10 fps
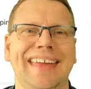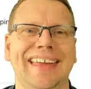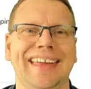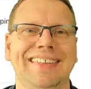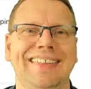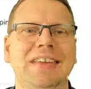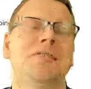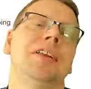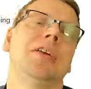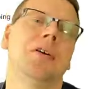In this
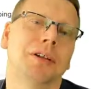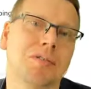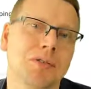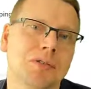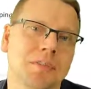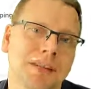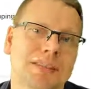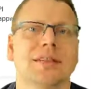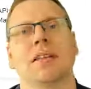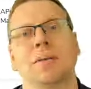video, I'll give you some
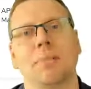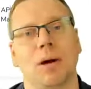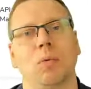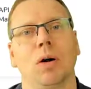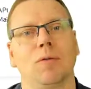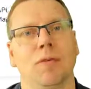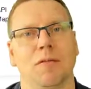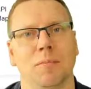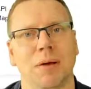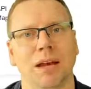insights about what we
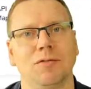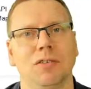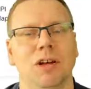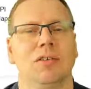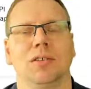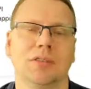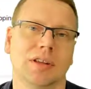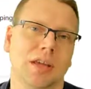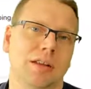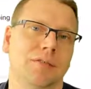have made of
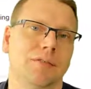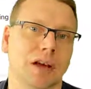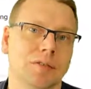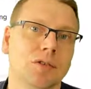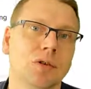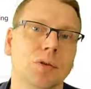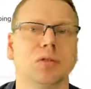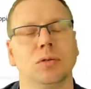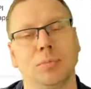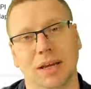changes in the Figaf tool
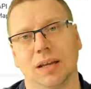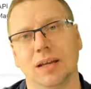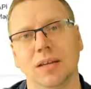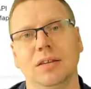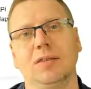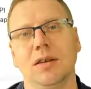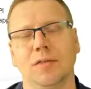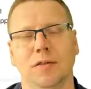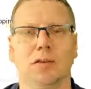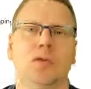to make it easier
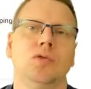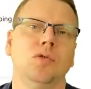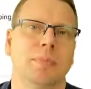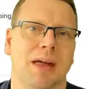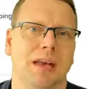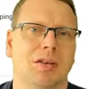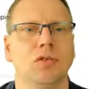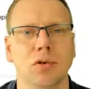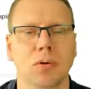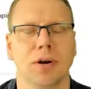for you to
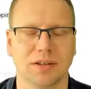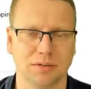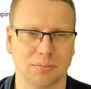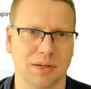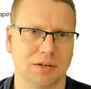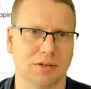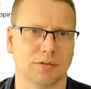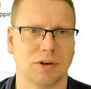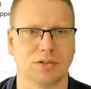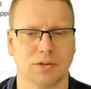manage your SAP
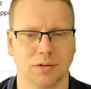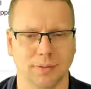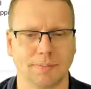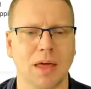integration.